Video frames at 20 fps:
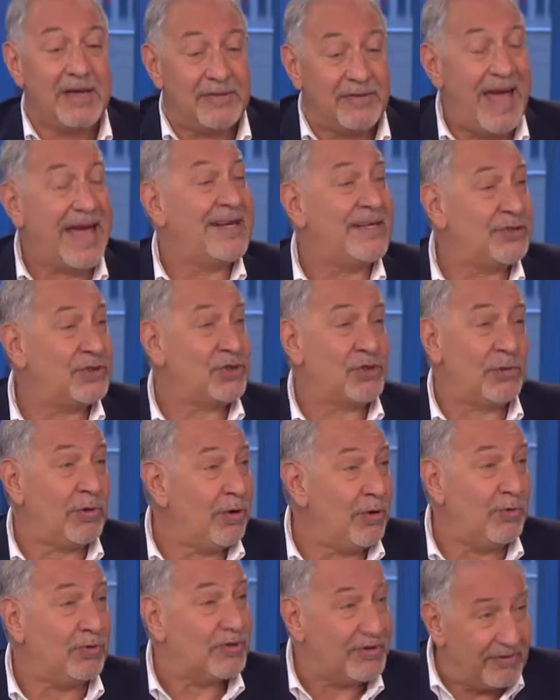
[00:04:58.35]
That is
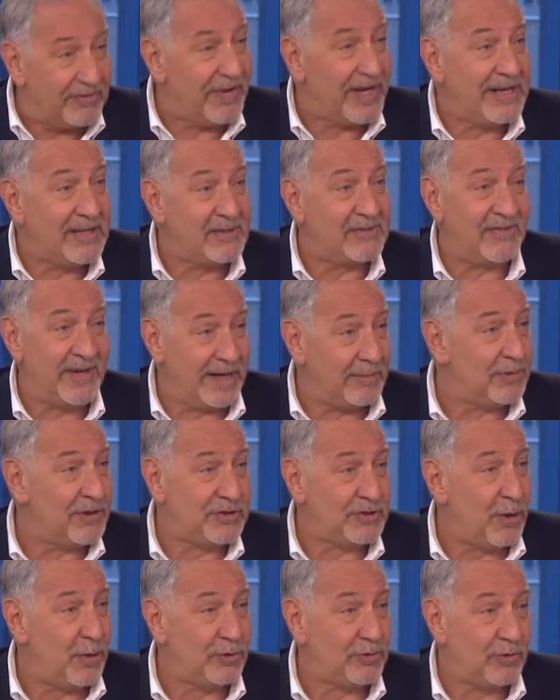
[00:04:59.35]
true. Defendants' families
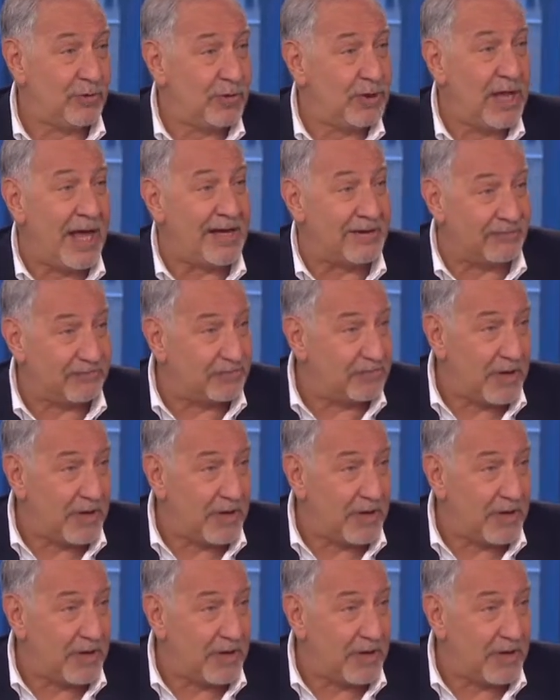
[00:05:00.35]
go through a lot.